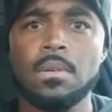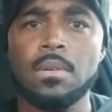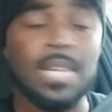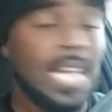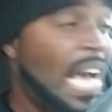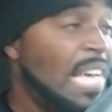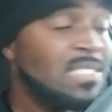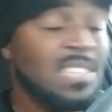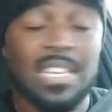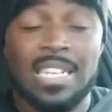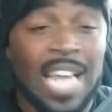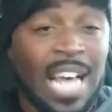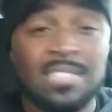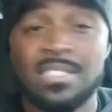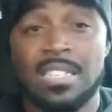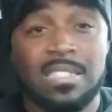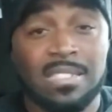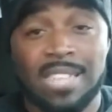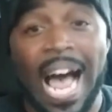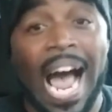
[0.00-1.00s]
That's
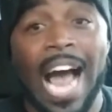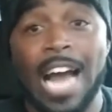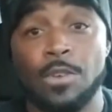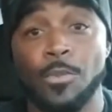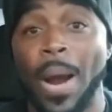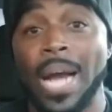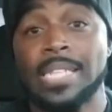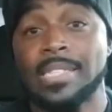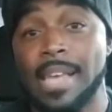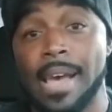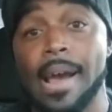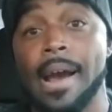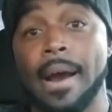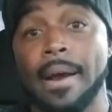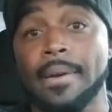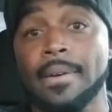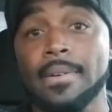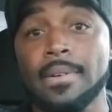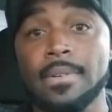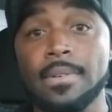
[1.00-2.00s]
a sign right there.